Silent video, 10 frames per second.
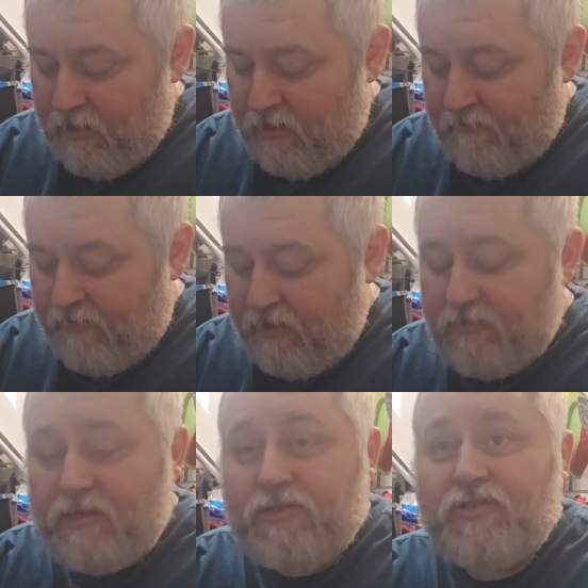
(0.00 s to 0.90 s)
I
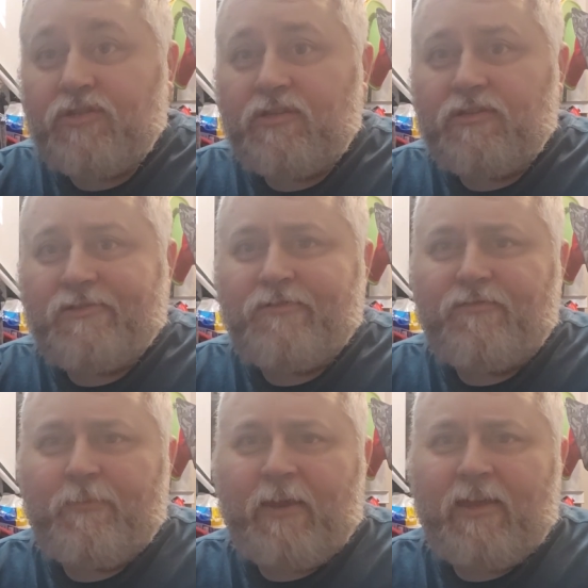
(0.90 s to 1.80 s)
found it's good
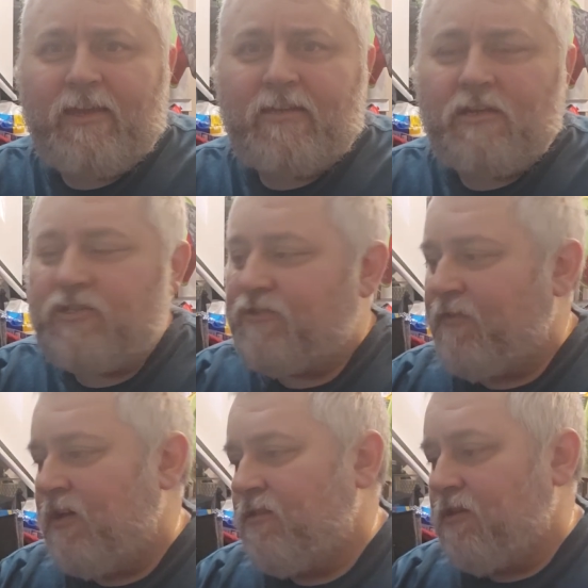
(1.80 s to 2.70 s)
for my hand. I just
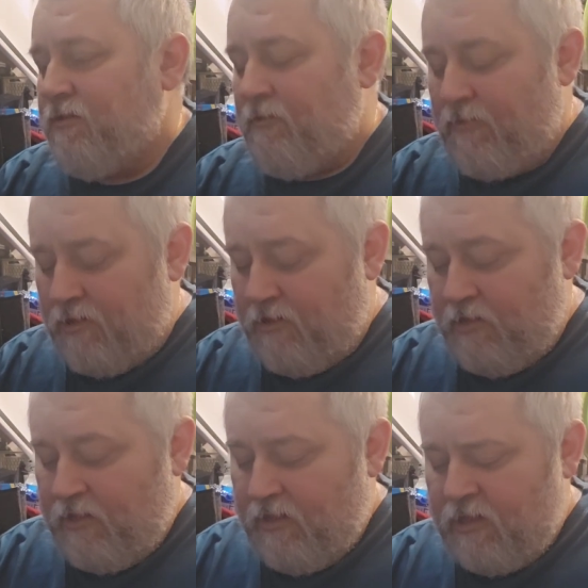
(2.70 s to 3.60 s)
find the other one,
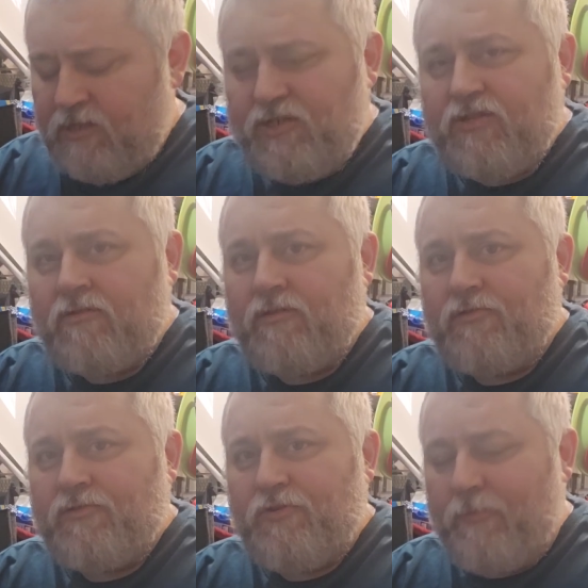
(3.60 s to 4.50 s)
it's just a
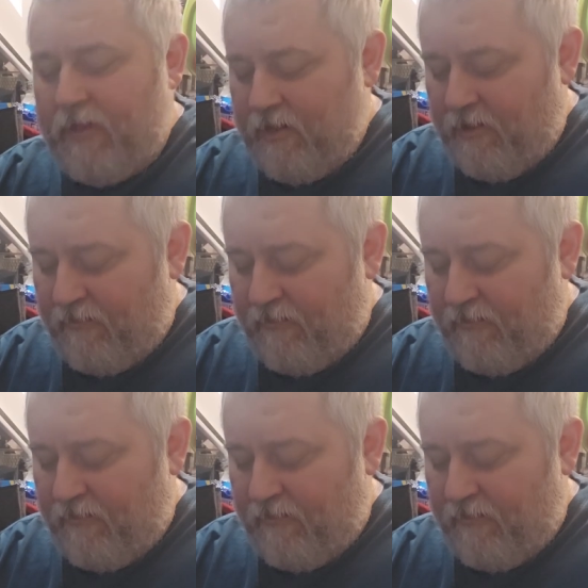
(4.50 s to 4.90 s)
little too big.